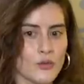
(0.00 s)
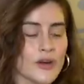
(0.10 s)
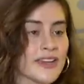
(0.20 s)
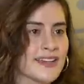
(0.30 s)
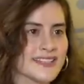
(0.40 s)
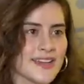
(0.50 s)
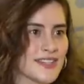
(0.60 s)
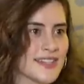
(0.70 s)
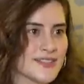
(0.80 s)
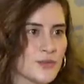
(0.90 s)
working
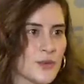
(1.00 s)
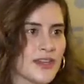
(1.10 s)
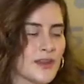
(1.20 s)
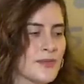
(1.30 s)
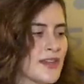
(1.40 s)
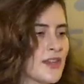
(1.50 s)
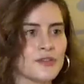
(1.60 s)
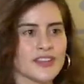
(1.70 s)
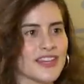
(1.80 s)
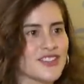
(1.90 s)
seven days a week and being in
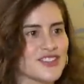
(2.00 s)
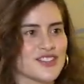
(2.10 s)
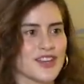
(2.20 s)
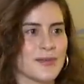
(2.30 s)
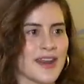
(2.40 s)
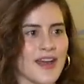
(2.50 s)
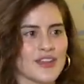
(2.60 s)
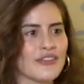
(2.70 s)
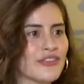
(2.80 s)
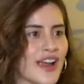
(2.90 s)
a relationship and
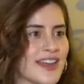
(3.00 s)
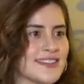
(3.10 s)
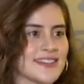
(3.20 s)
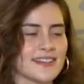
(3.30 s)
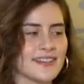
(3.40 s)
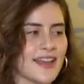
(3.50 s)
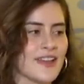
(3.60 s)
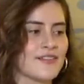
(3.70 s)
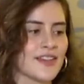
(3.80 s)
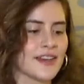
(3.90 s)
having friends and a
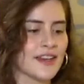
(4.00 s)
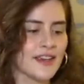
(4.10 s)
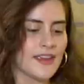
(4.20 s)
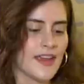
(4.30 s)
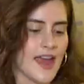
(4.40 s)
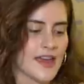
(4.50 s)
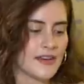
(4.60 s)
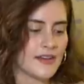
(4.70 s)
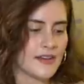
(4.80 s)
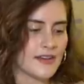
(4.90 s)
life and,
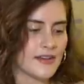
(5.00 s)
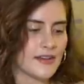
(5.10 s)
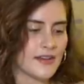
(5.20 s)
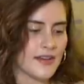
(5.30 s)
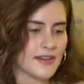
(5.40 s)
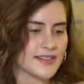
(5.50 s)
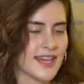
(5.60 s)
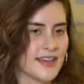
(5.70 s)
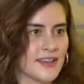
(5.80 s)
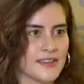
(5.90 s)
and
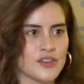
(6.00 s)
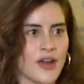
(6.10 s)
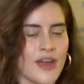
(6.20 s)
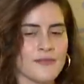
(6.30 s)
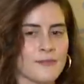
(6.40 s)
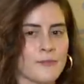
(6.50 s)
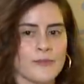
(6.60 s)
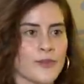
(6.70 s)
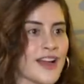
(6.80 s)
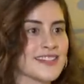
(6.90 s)
taking, you know, I
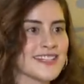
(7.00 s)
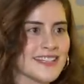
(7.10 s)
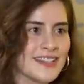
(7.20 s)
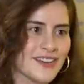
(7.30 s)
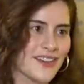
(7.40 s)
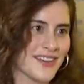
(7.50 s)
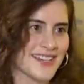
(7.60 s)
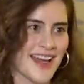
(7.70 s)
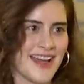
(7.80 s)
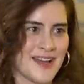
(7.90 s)
forgot to eat all the
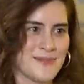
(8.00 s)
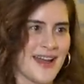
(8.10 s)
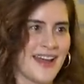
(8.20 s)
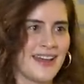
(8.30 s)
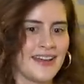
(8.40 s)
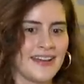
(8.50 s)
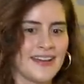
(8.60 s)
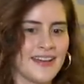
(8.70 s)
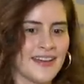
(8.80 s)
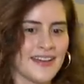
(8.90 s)
time. I...